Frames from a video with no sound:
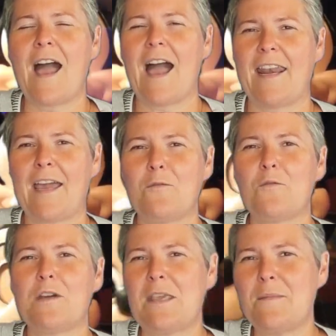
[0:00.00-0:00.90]
and I
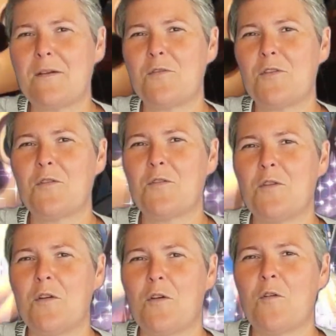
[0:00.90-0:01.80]
will email
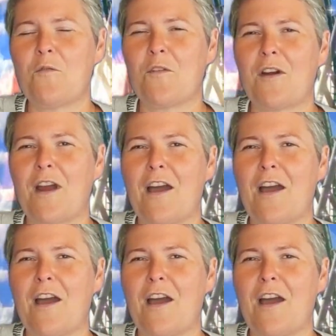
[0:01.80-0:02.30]
you over